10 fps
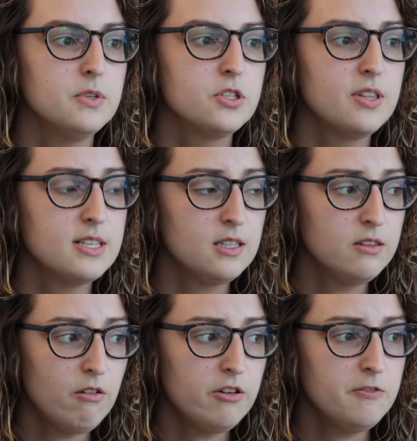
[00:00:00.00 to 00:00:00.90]
So there's a
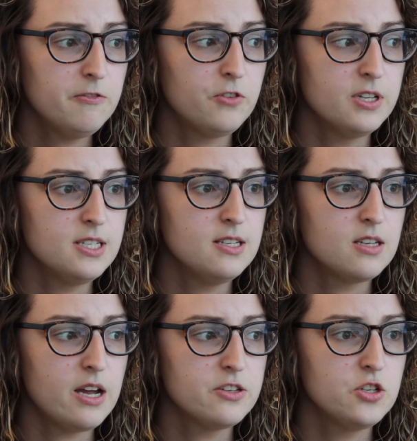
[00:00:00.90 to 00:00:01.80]
lot of forensic
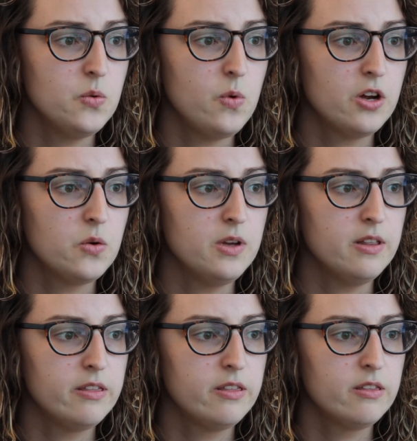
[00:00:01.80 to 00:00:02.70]
psychs who work
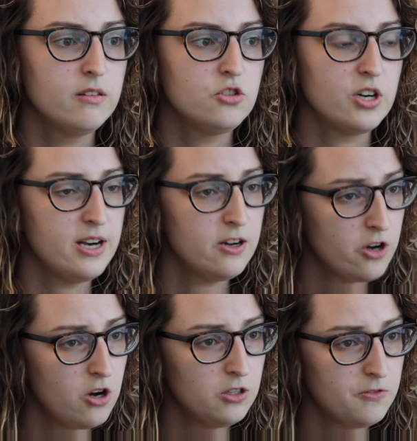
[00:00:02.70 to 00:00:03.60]
with drug and
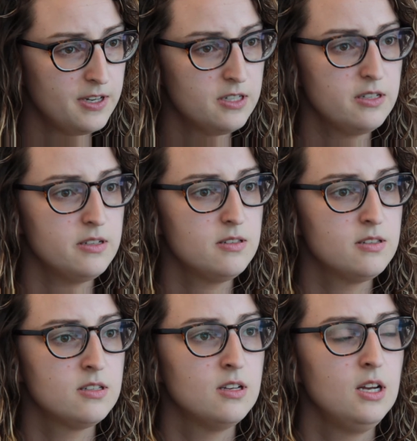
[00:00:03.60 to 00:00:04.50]
alcohol
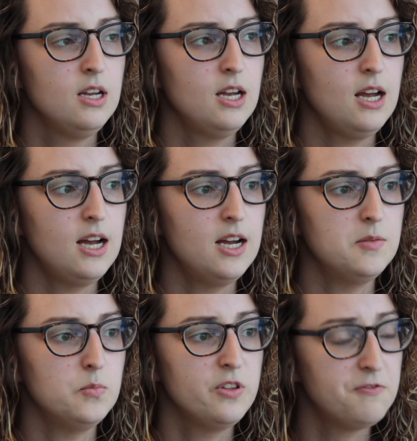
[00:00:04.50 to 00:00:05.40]
offenders,
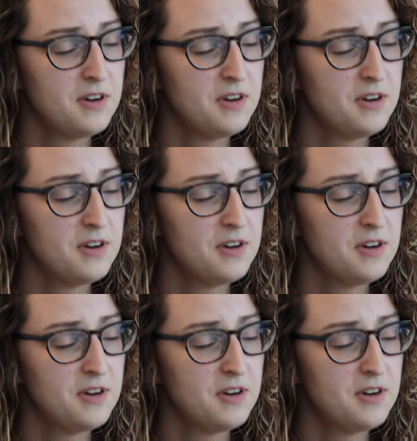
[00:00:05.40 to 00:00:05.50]
with